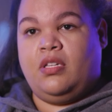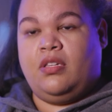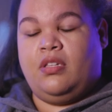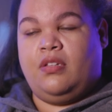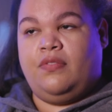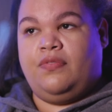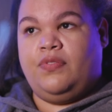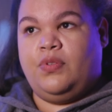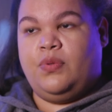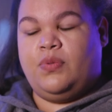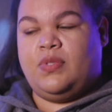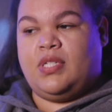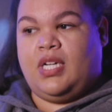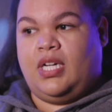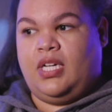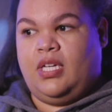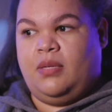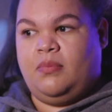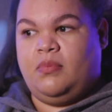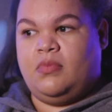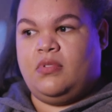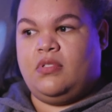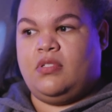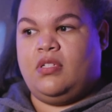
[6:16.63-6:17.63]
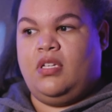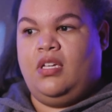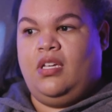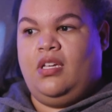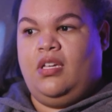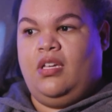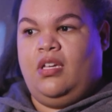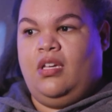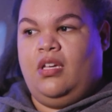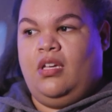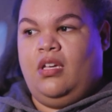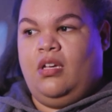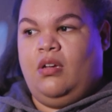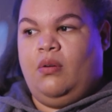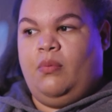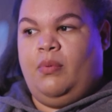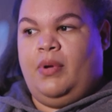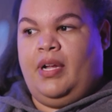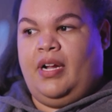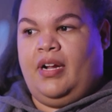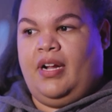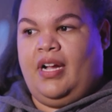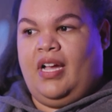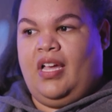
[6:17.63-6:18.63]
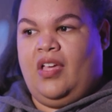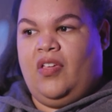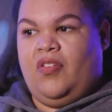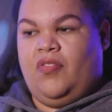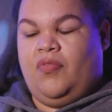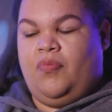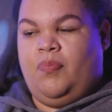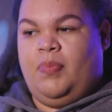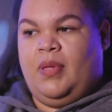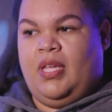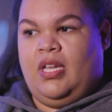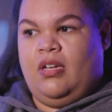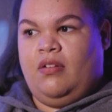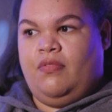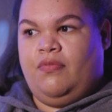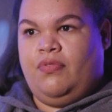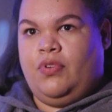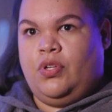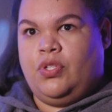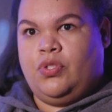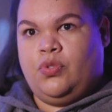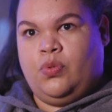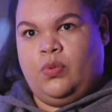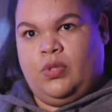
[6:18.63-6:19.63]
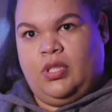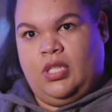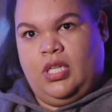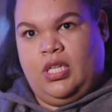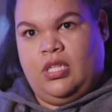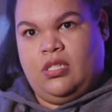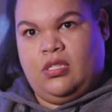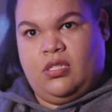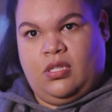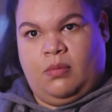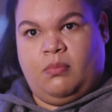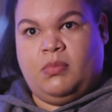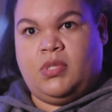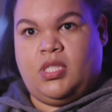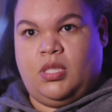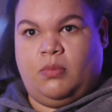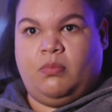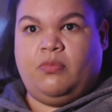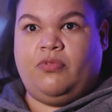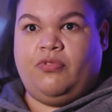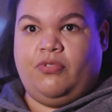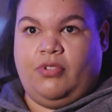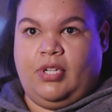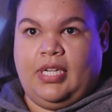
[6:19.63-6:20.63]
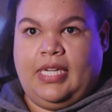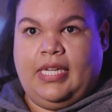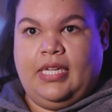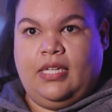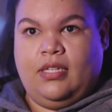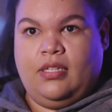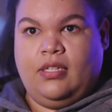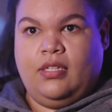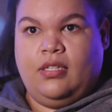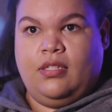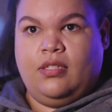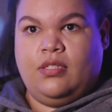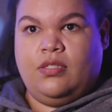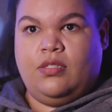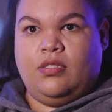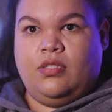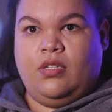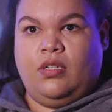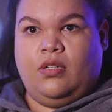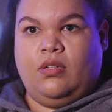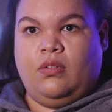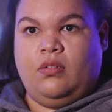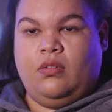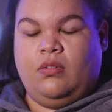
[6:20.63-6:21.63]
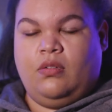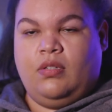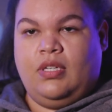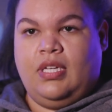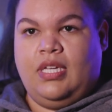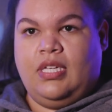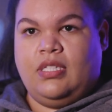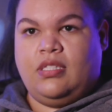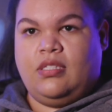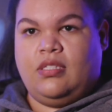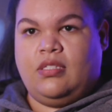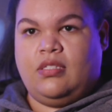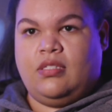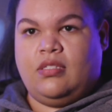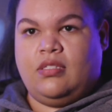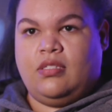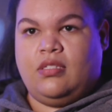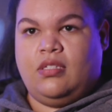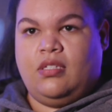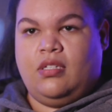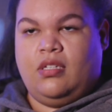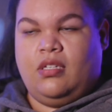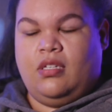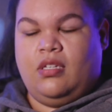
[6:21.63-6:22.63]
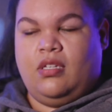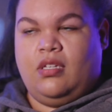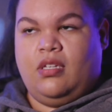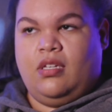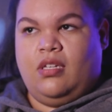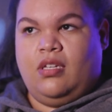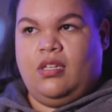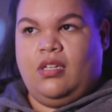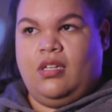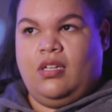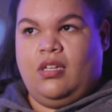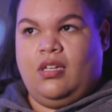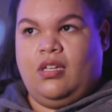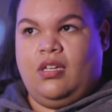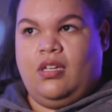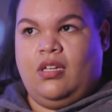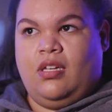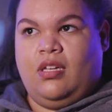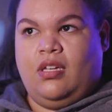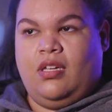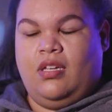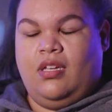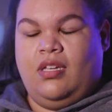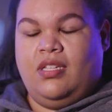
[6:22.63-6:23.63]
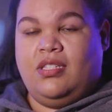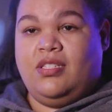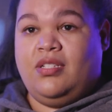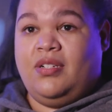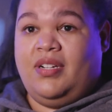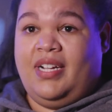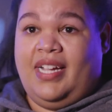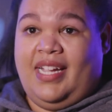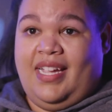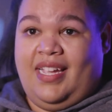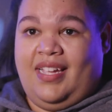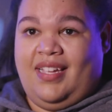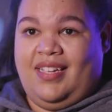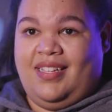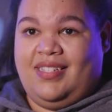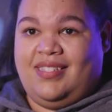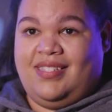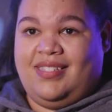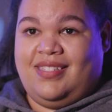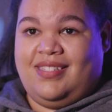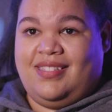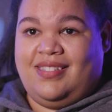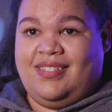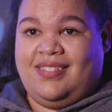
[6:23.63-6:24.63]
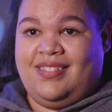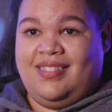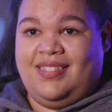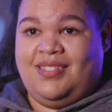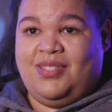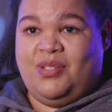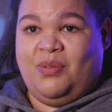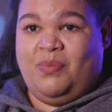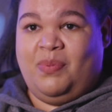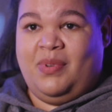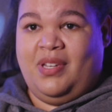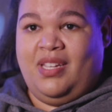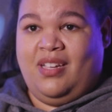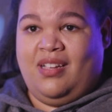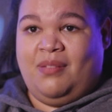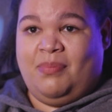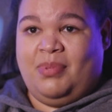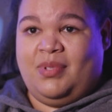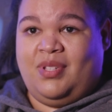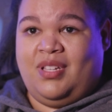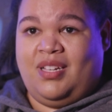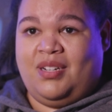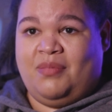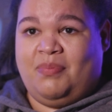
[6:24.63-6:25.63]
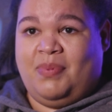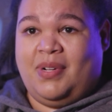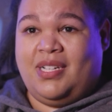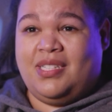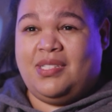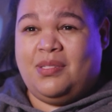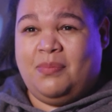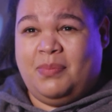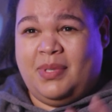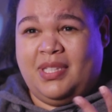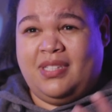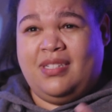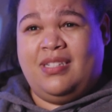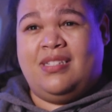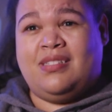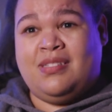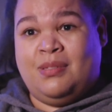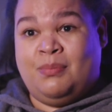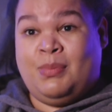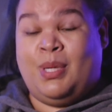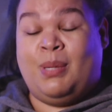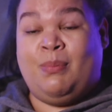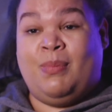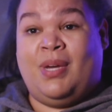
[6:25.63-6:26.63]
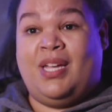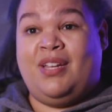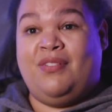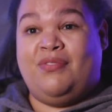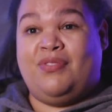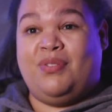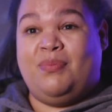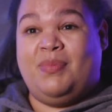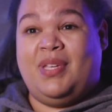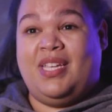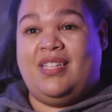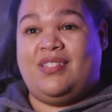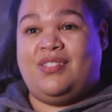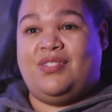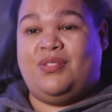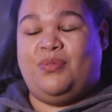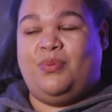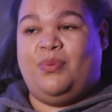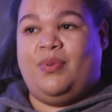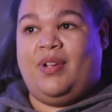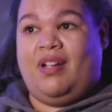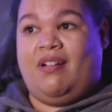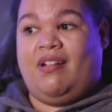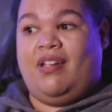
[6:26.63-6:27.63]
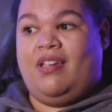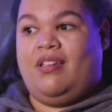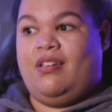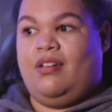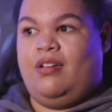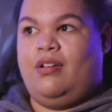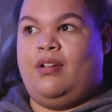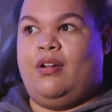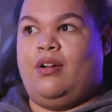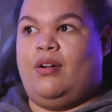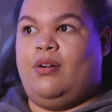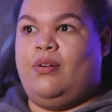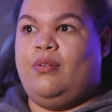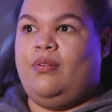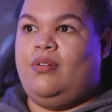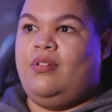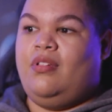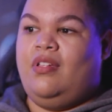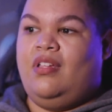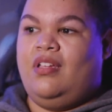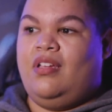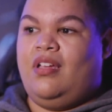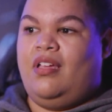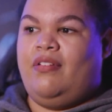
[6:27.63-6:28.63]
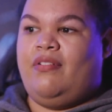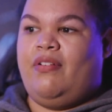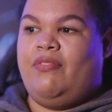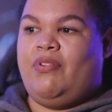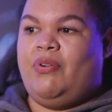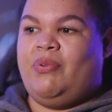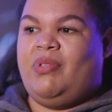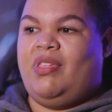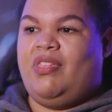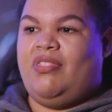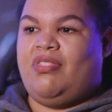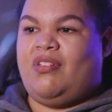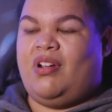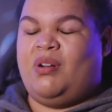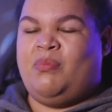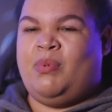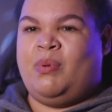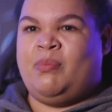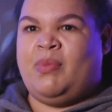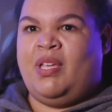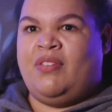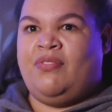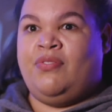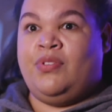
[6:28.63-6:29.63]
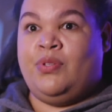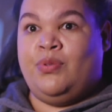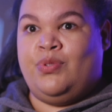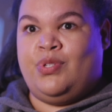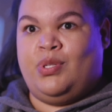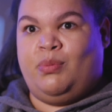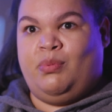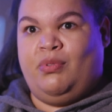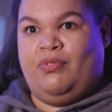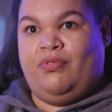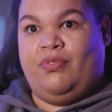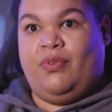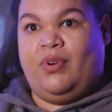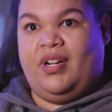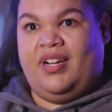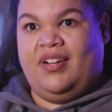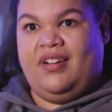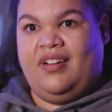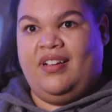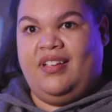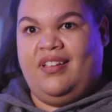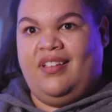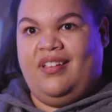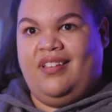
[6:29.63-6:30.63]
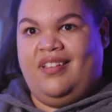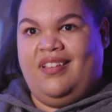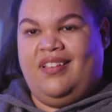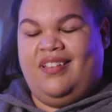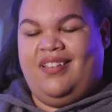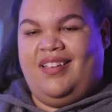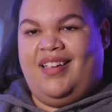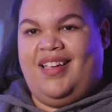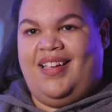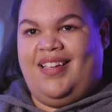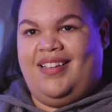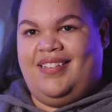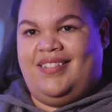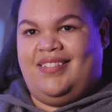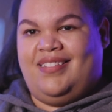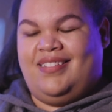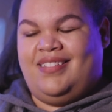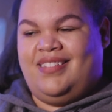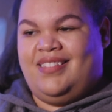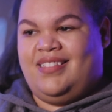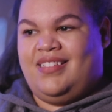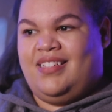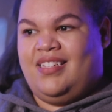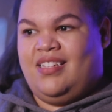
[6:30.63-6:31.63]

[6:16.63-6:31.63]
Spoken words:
of the few times where I've been virtually symptom-free. So it's great. It's opening up a lot of possibilities in my mind for me as to where I could go. I've never really thought about my future before. And